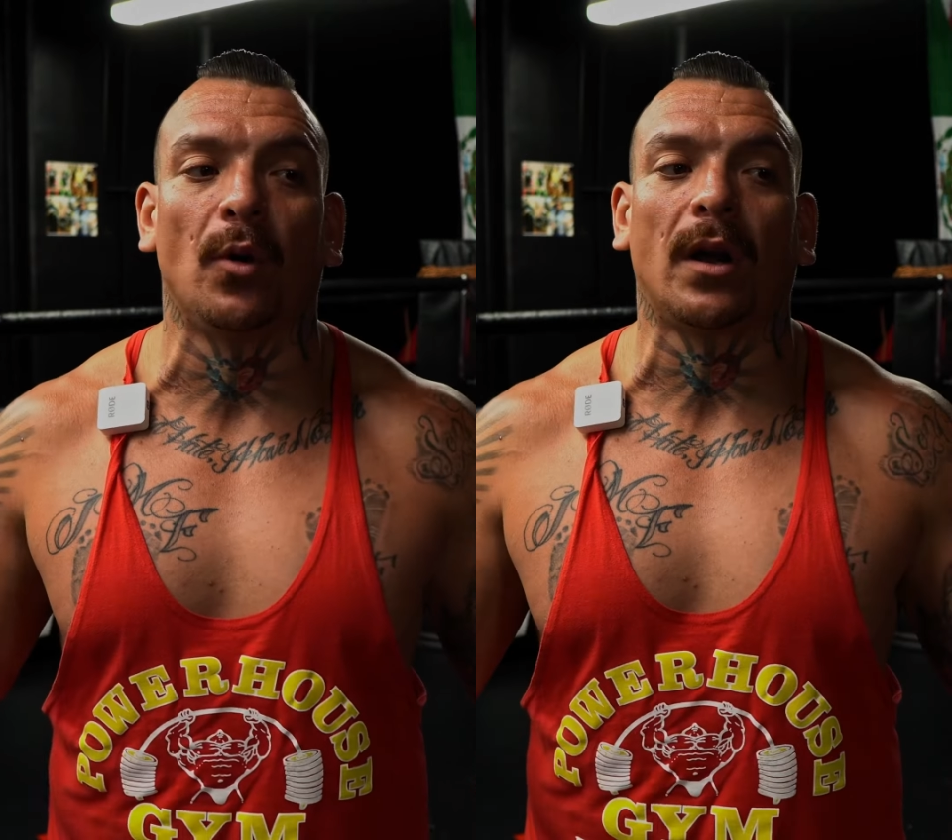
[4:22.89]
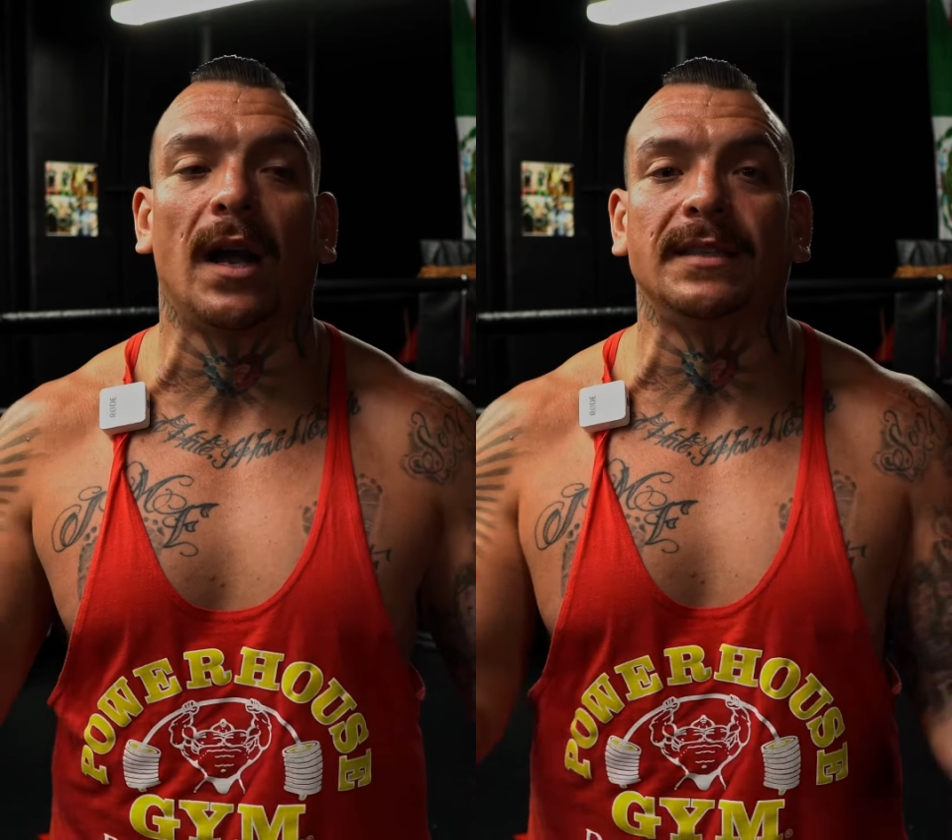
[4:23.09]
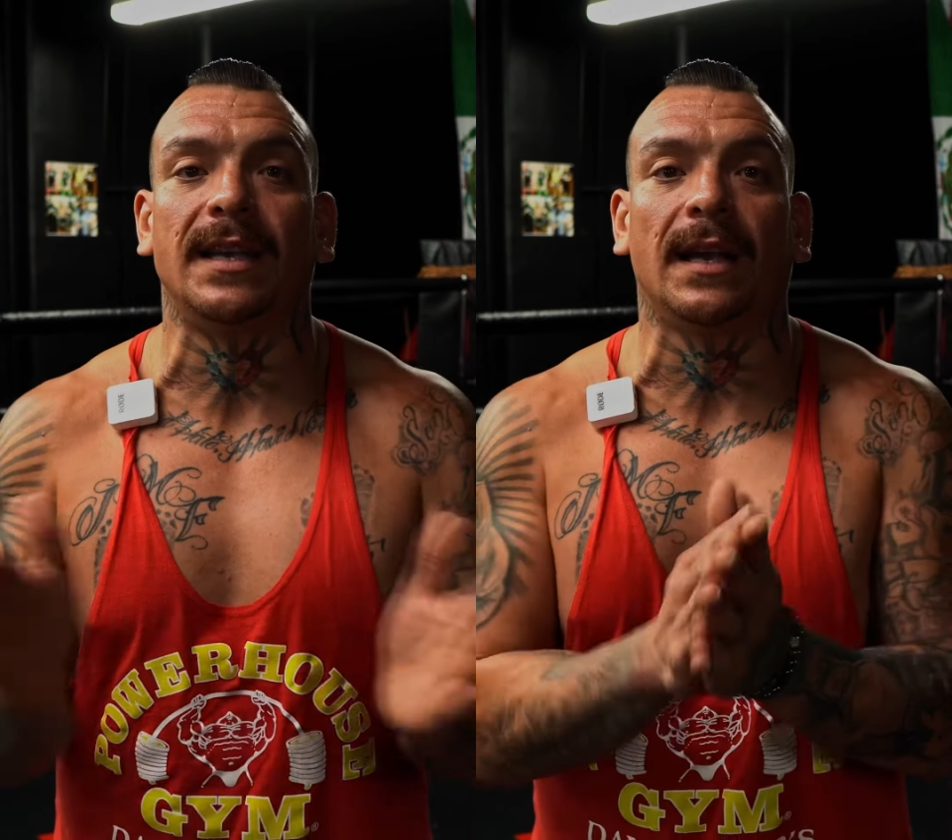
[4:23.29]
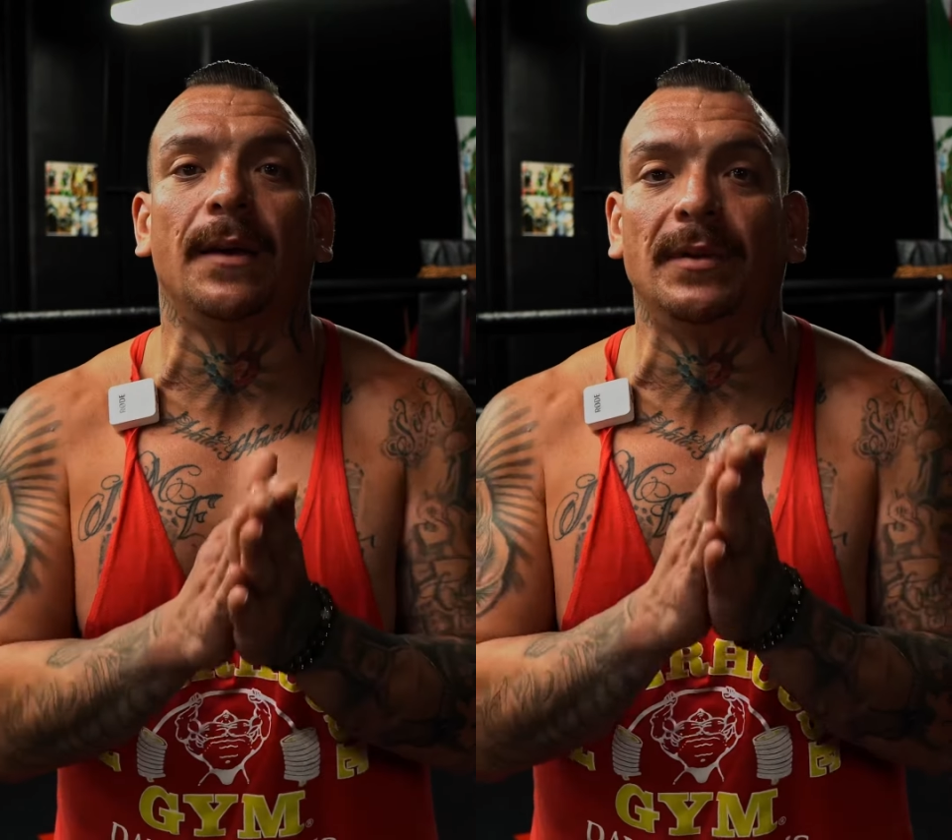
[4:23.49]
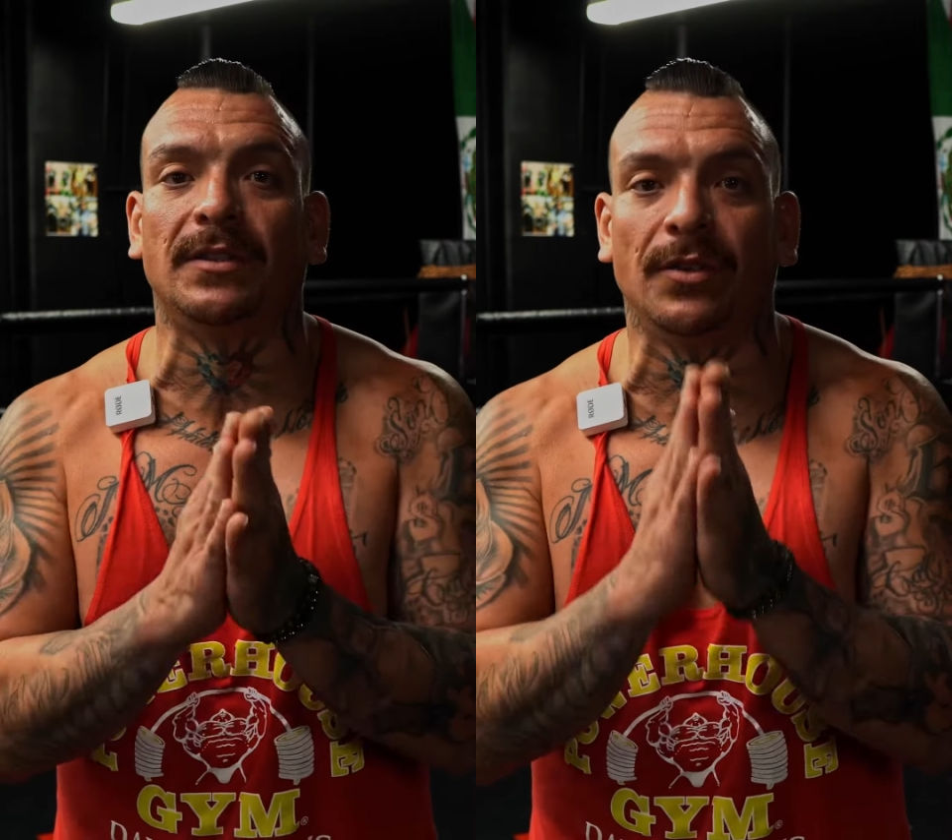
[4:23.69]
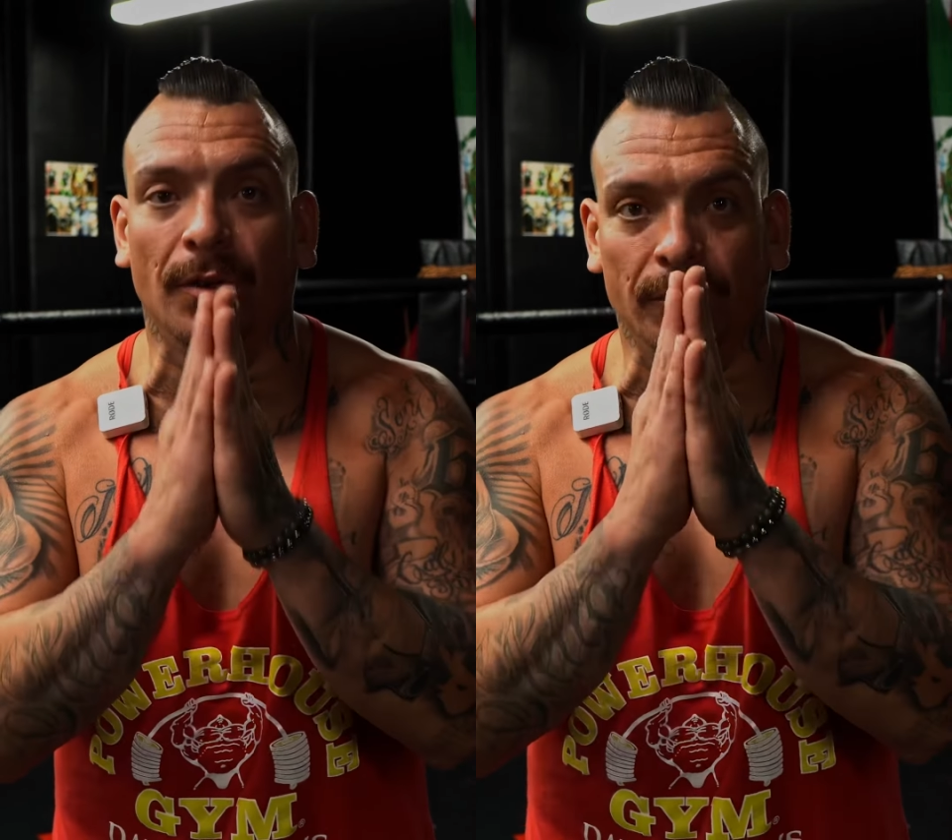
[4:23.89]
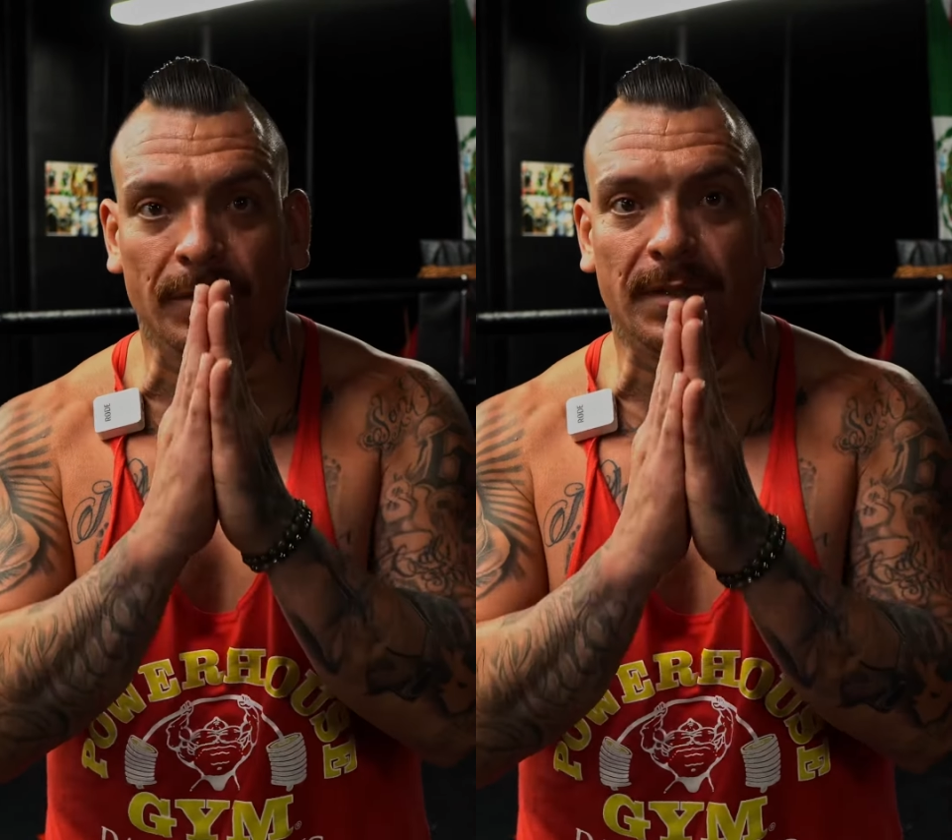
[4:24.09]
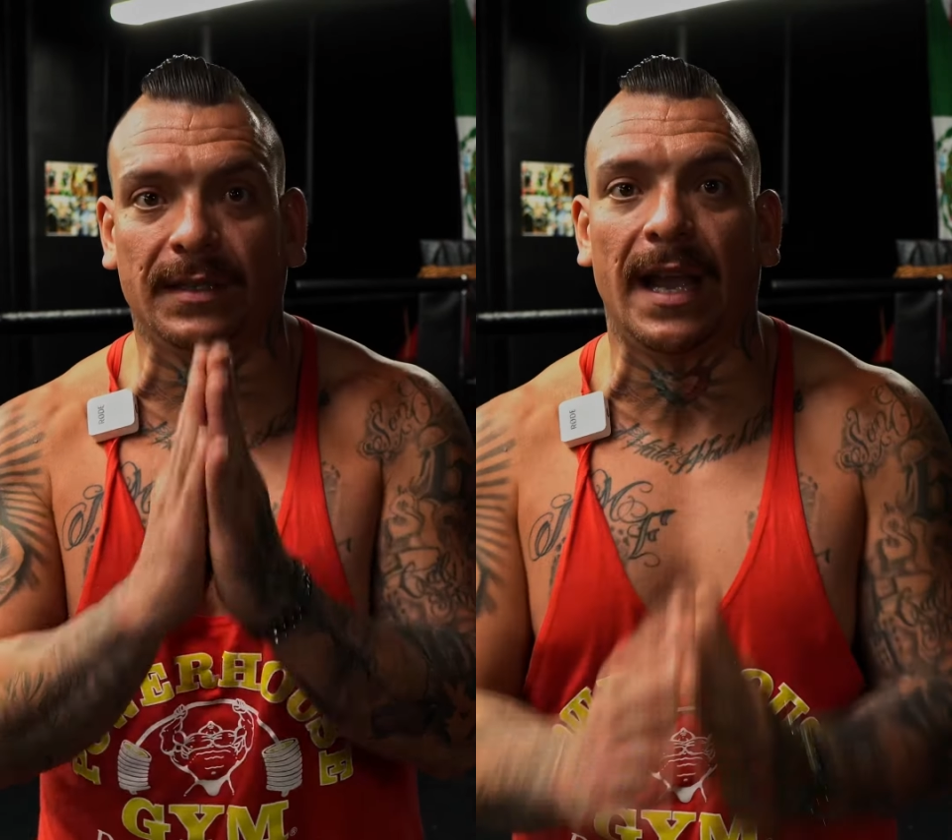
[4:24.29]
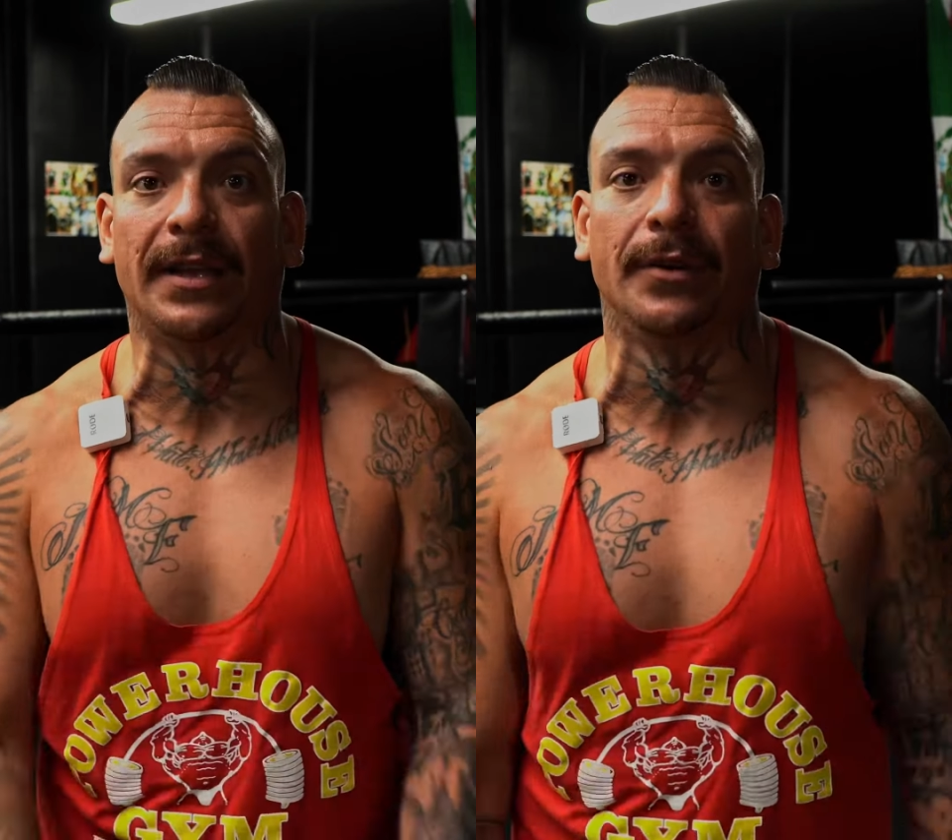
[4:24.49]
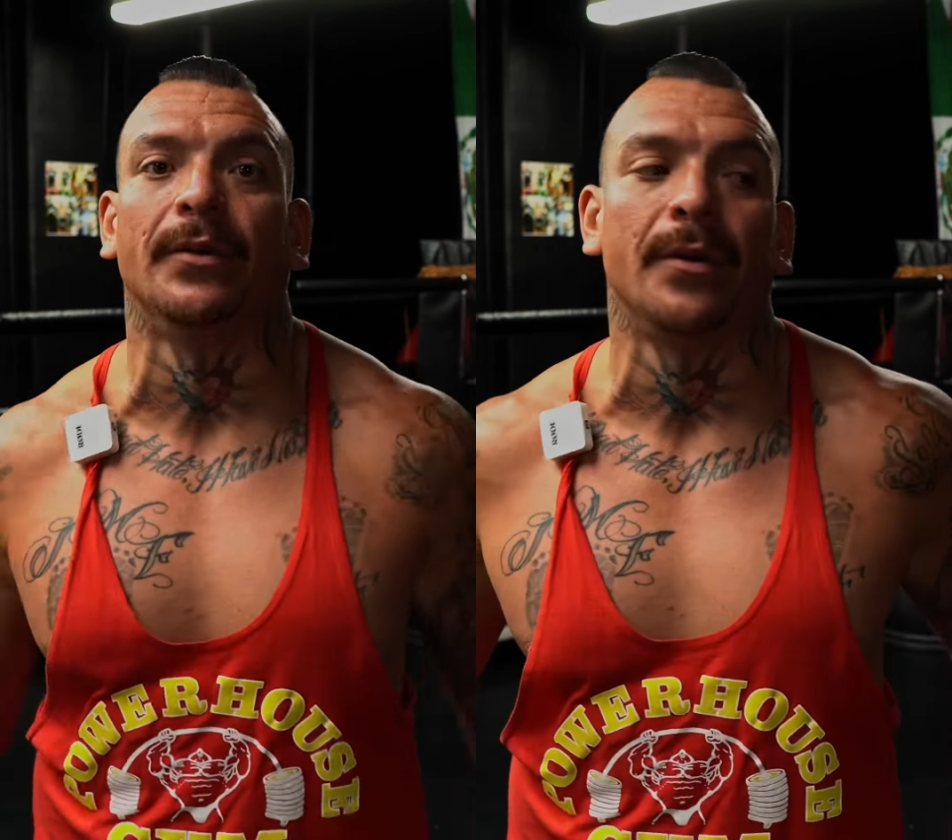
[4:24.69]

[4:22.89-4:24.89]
content coming soon. Thank you.